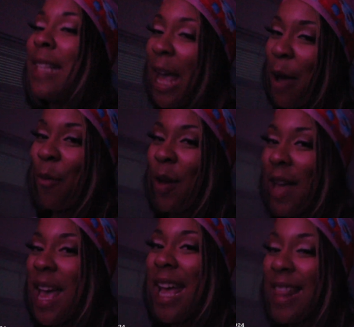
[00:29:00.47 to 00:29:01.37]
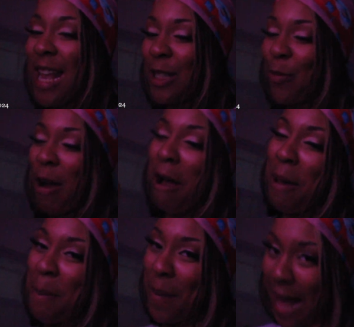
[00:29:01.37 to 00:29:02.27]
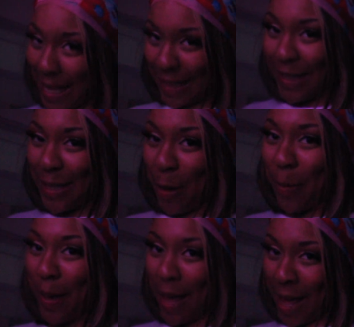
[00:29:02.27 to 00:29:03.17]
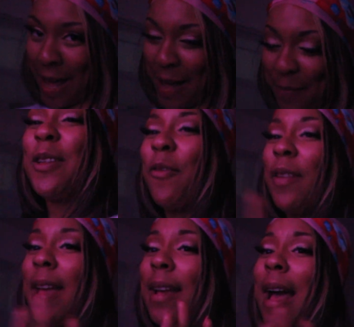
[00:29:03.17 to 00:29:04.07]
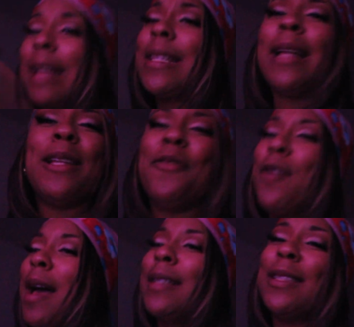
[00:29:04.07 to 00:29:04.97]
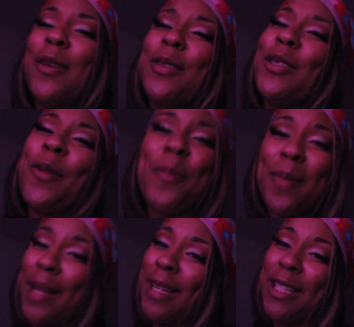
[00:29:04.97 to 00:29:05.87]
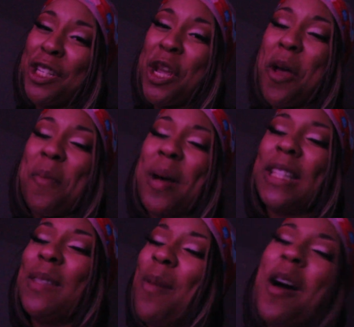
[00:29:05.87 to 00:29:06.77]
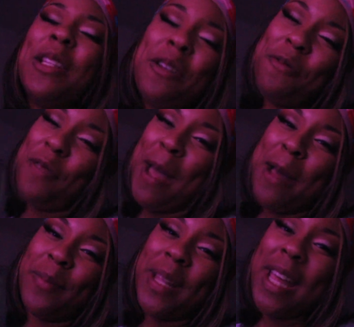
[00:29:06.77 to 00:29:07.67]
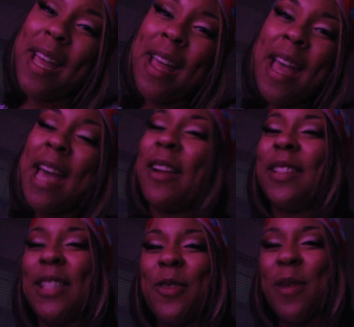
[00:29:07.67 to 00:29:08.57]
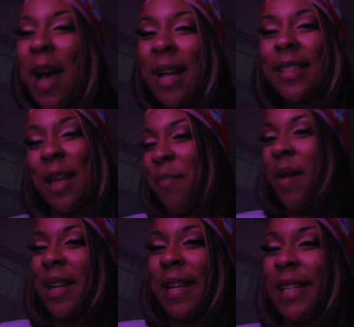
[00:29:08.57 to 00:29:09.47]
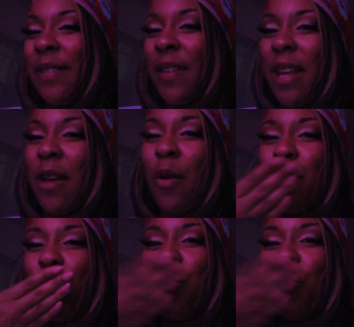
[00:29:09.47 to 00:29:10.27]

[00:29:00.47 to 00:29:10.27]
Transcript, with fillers: camera, that's where I am at. Okay, so don't forget guys, I love you guys so much, my small little family, and I'll see you guys in my next video.